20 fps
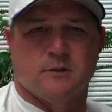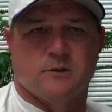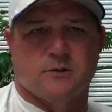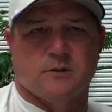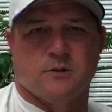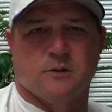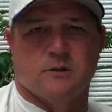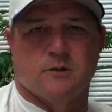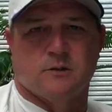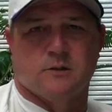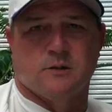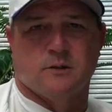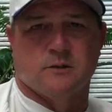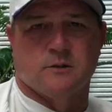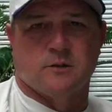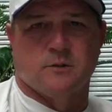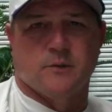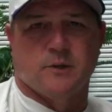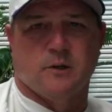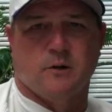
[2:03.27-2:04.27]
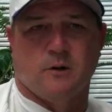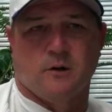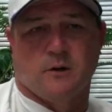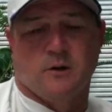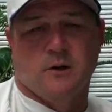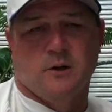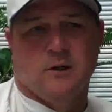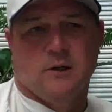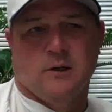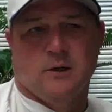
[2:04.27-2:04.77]
students and it's going to be hard.
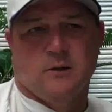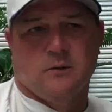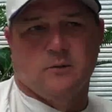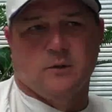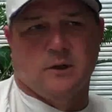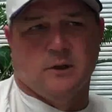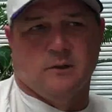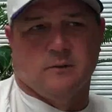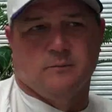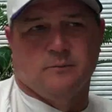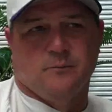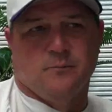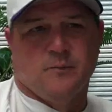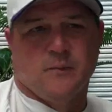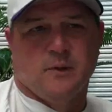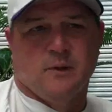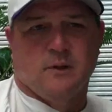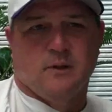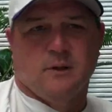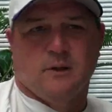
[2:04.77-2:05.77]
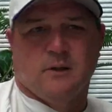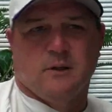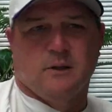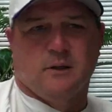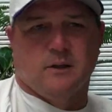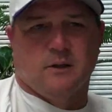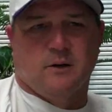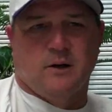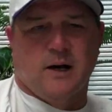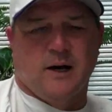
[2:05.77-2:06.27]
Well,
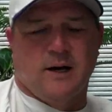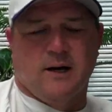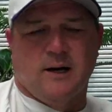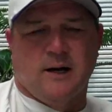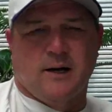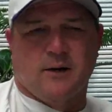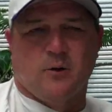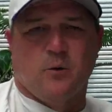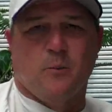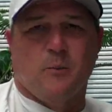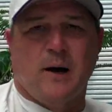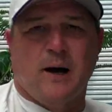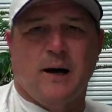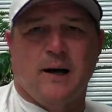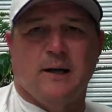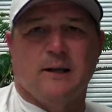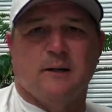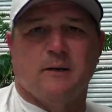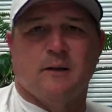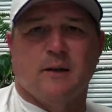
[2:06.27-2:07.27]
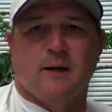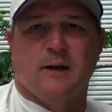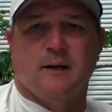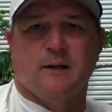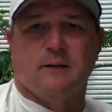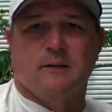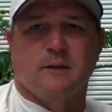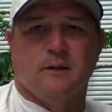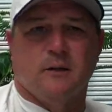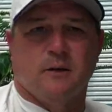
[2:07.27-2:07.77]
I don't buy into
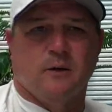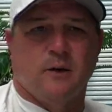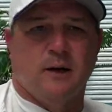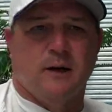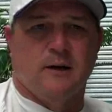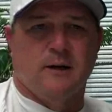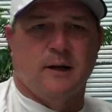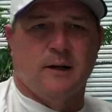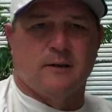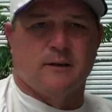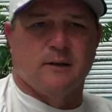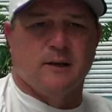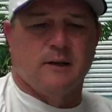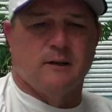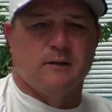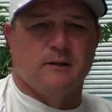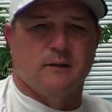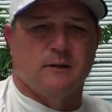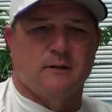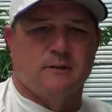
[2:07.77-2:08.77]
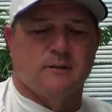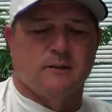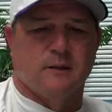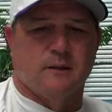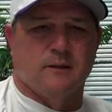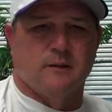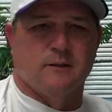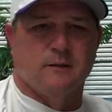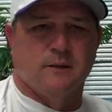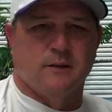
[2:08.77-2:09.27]
that. I think that,
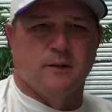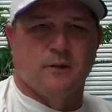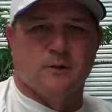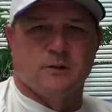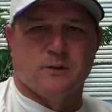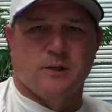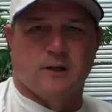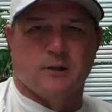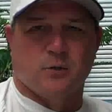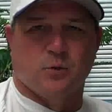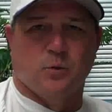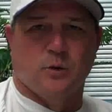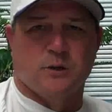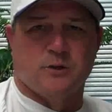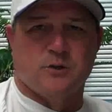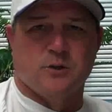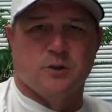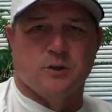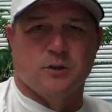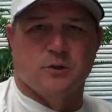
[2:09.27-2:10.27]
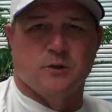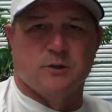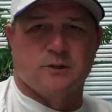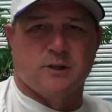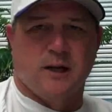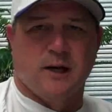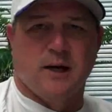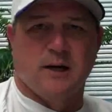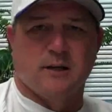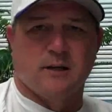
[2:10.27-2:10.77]
it's not the what you do, it's
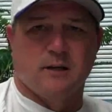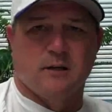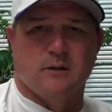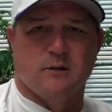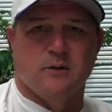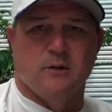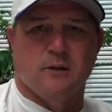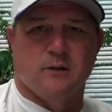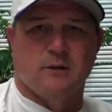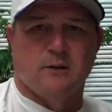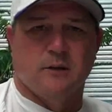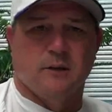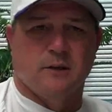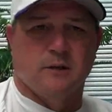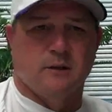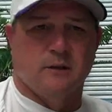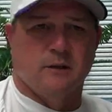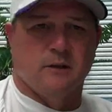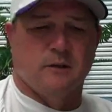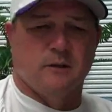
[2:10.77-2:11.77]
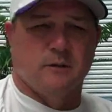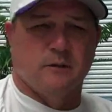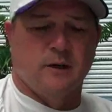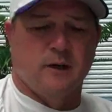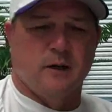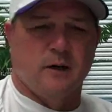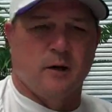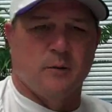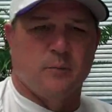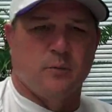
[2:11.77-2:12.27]
the how you do it. And
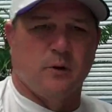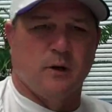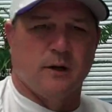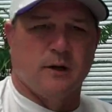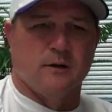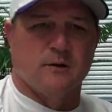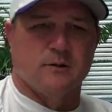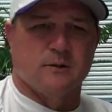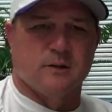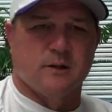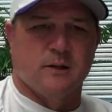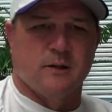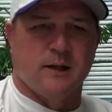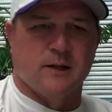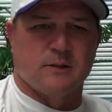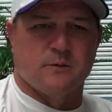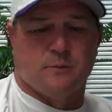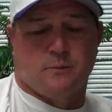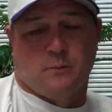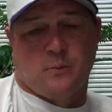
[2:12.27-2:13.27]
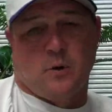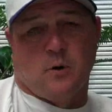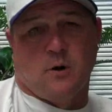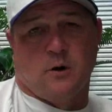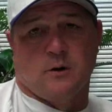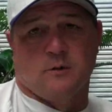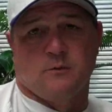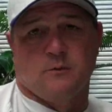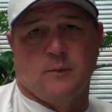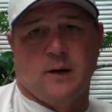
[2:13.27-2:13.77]
our players, and that's
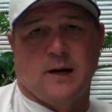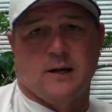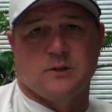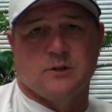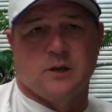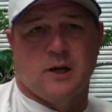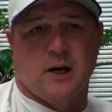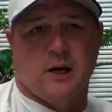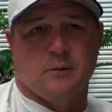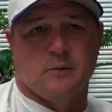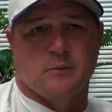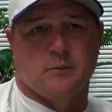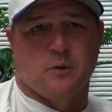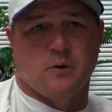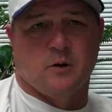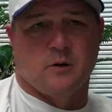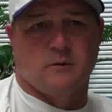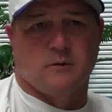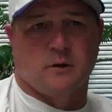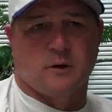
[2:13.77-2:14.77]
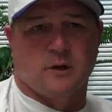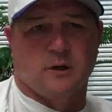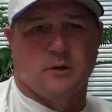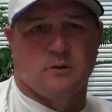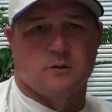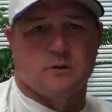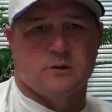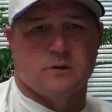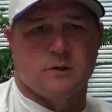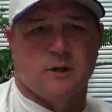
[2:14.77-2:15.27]
part of my job and part of our
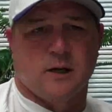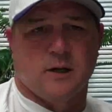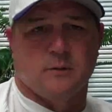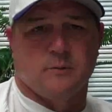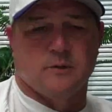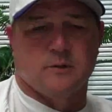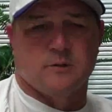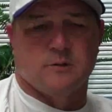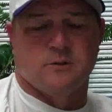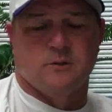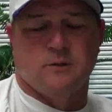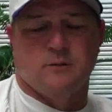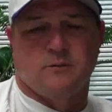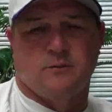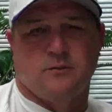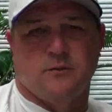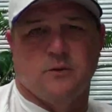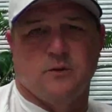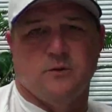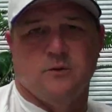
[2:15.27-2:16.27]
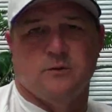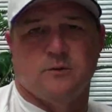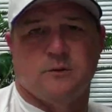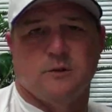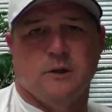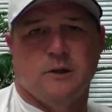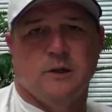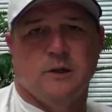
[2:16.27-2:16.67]
coach's job, is to infuse